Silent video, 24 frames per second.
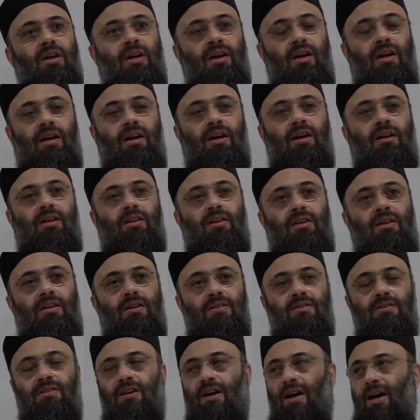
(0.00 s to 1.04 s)

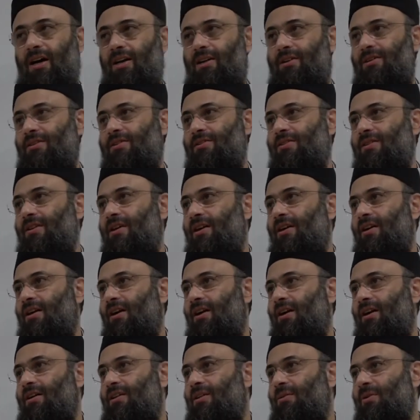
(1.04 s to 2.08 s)
the scholars, are